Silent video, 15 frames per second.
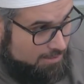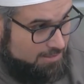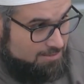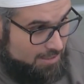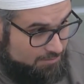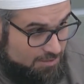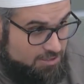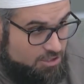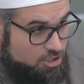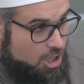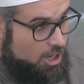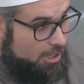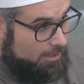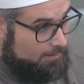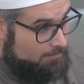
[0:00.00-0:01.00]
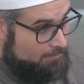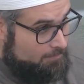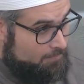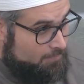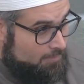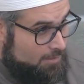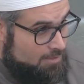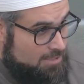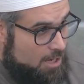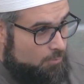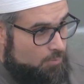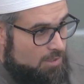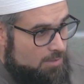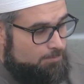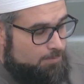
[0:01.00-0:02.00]
is that this is gone. Is that
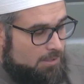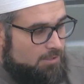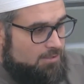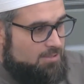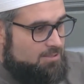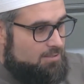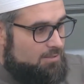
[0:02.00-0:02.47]
we built